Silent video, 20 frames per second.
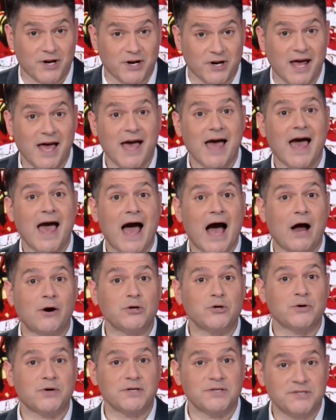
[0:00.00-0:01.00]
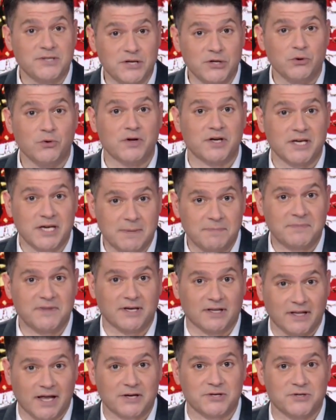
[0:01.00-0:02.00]
election. How do you continue to keep
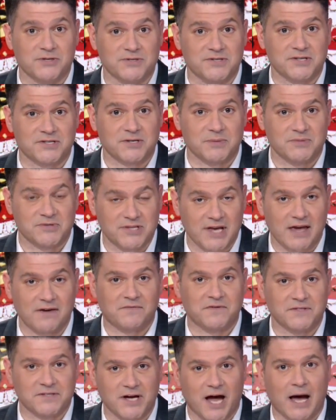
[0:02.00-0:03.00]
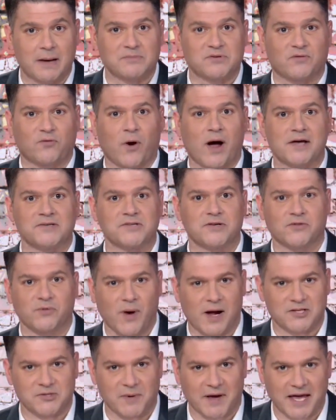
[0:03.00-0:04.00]
the election system safe in times of rising
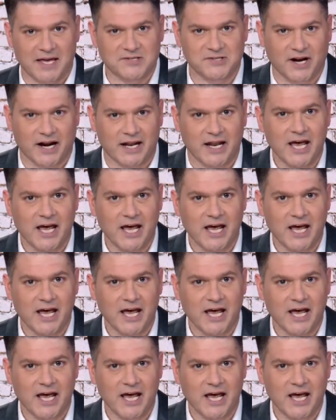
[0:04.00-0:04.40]
threats? My guest tonight,